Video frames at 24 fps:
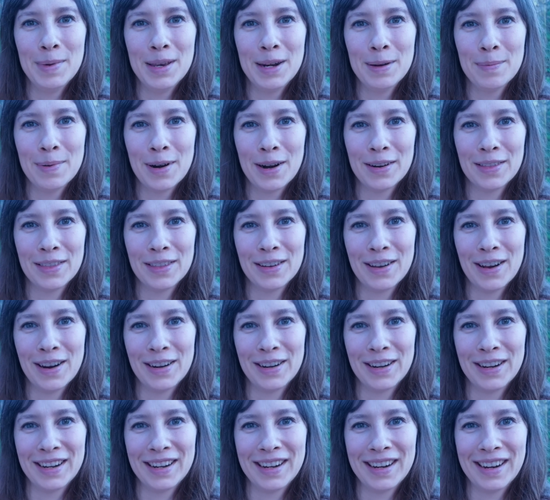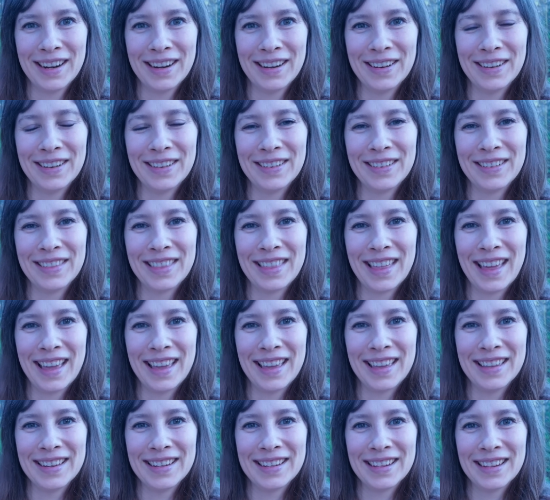a part of the garden here
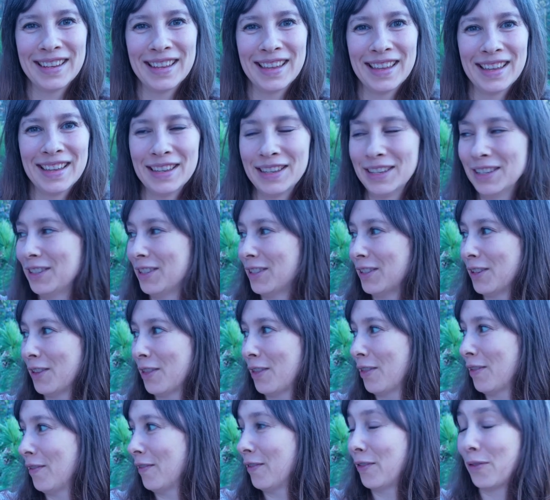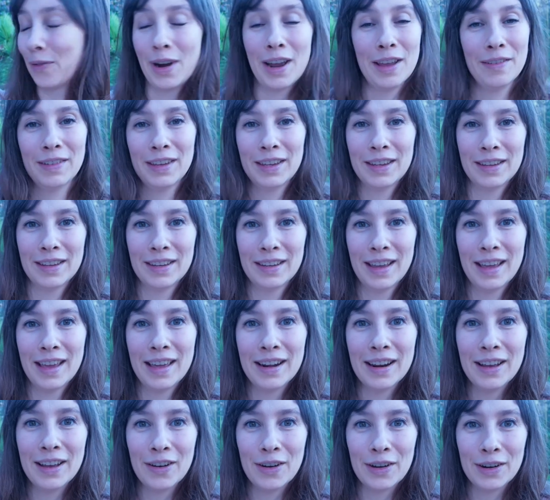that is thriving,
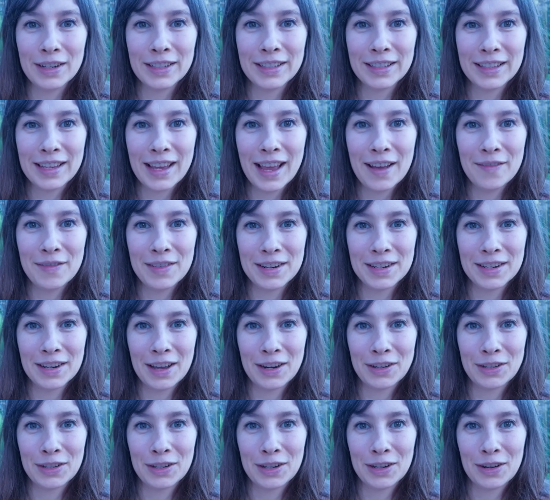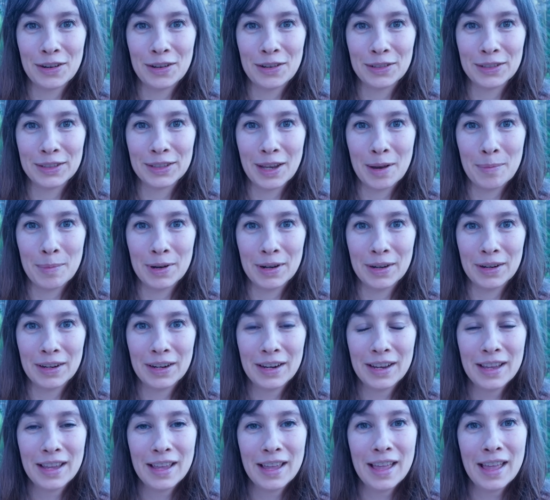and I honestly haven't touched it all summer.
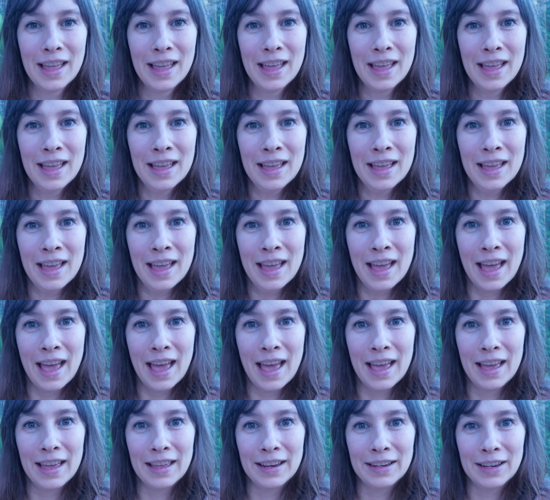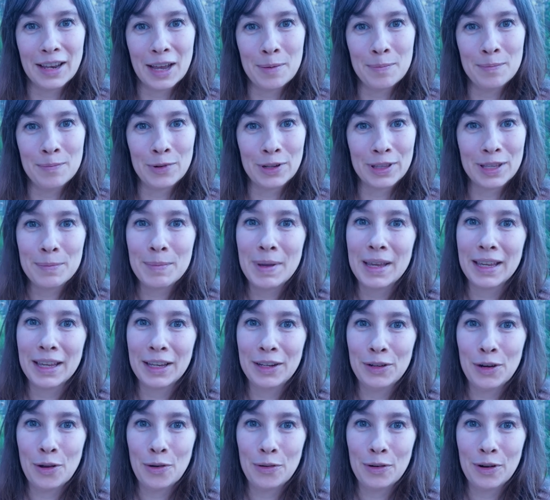And I'm really
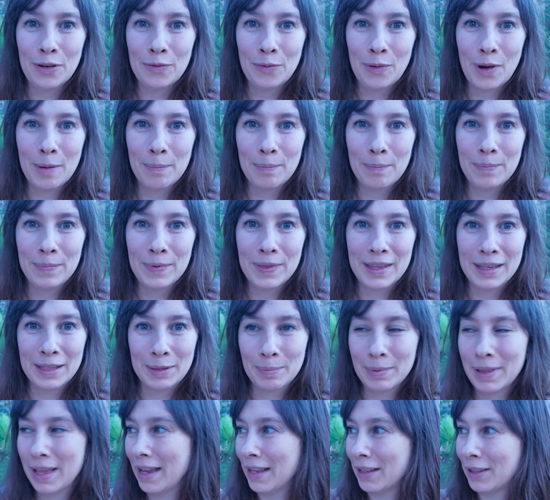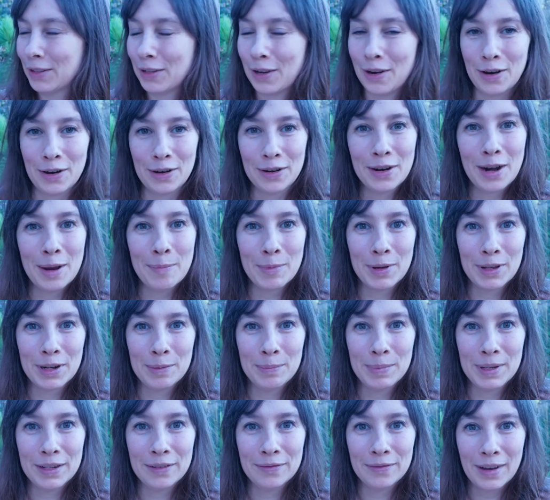making note of what these plants are. I'm going
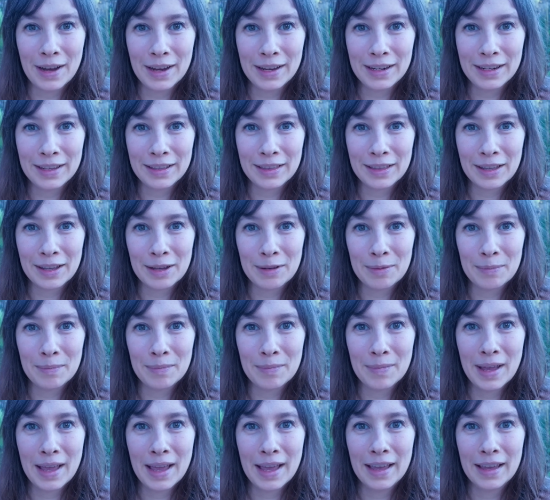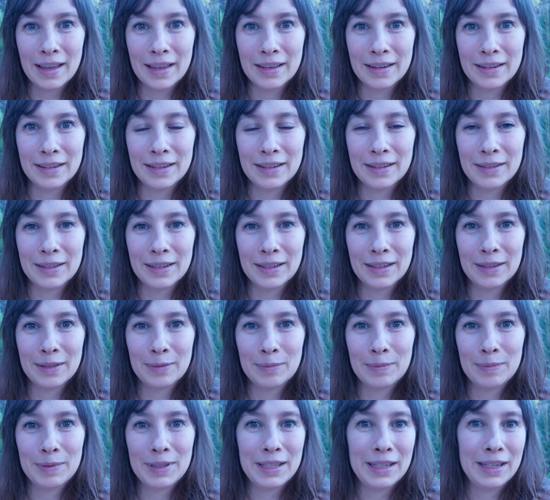to be dividing them
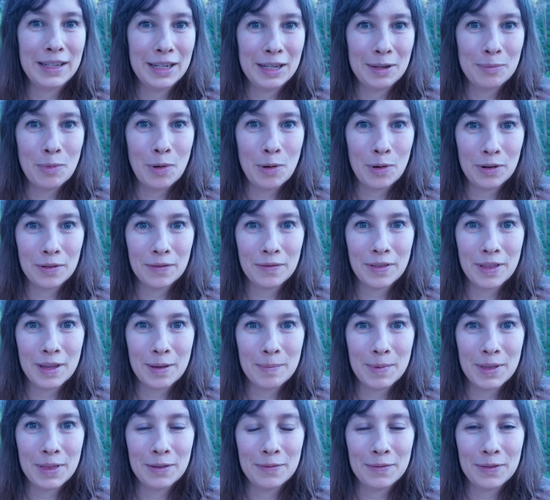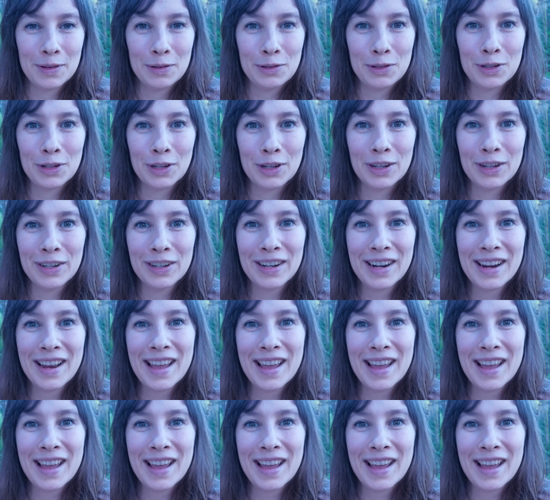and seeding more of them in the future.